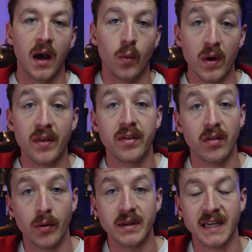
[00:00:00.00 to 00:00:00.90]
with
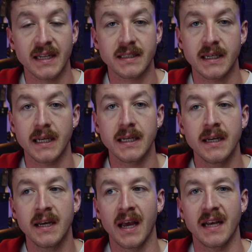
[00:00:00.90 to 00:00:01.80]
low intensity,
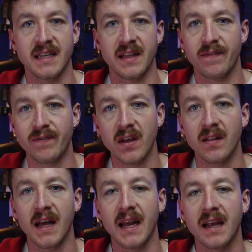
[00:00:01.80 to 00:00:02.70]
is that they feel
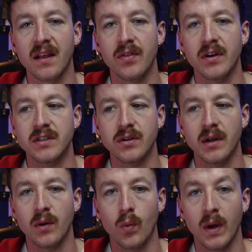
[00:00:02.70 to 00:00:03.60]
like they're
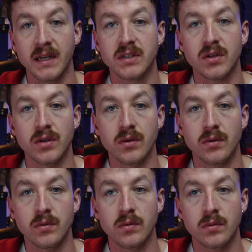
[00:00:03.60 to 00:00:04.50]
doing way
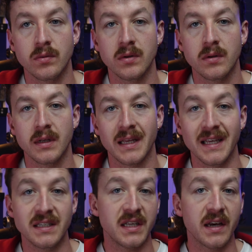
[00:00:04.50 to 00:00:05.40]
too
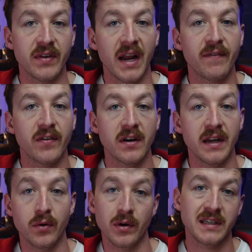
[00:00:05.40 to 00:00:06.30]
easy of an effort
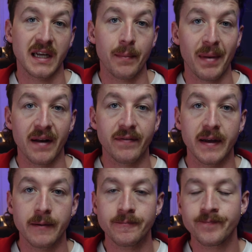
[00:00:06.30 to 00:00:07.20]
in order to get
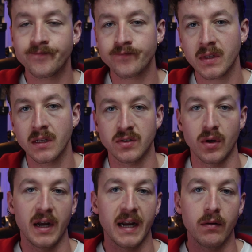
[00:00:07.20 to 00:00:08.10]
benefit. So
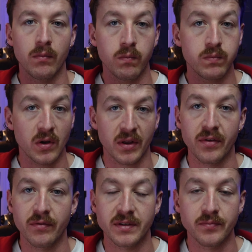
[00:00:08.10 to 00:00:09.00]
again, I'll talk you
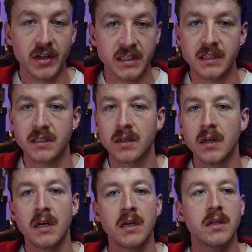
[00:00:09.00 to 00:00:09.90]
through some reasons,
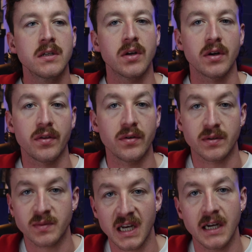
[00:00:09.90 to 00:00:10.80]
talk you through
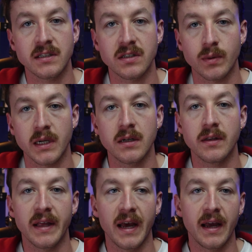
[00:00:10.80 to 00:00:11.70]
some science as well
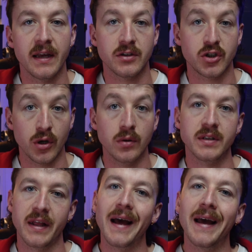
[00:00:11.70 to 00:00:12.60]
that shows
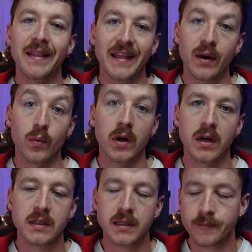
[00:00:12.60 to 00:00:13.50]
that it
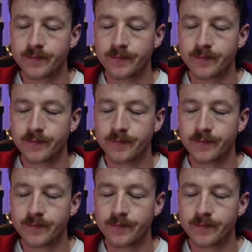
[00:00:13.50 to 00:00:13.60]
works.